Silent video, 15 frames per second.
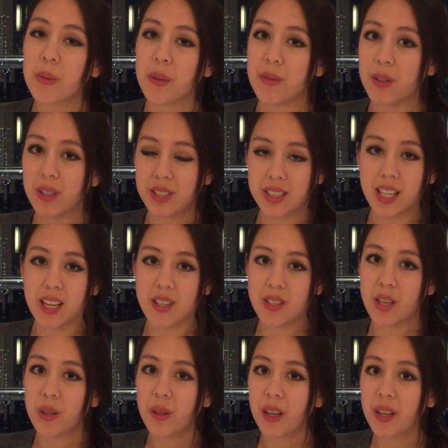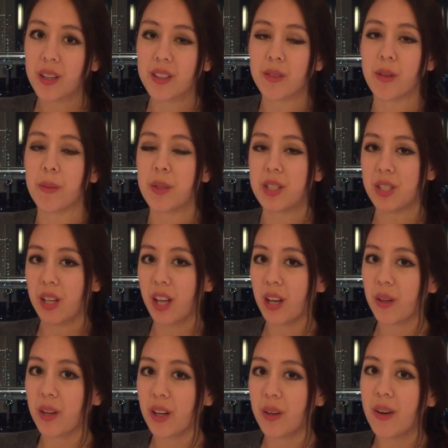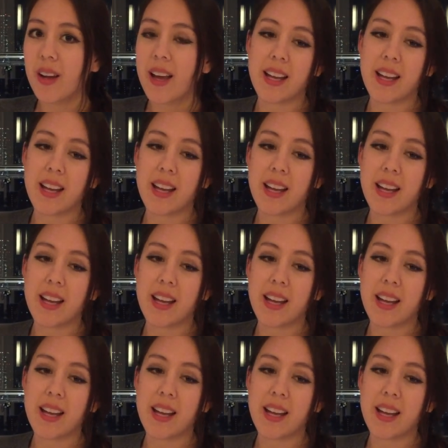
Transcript: We first stayed in Tokyo, then we went to Kyoto,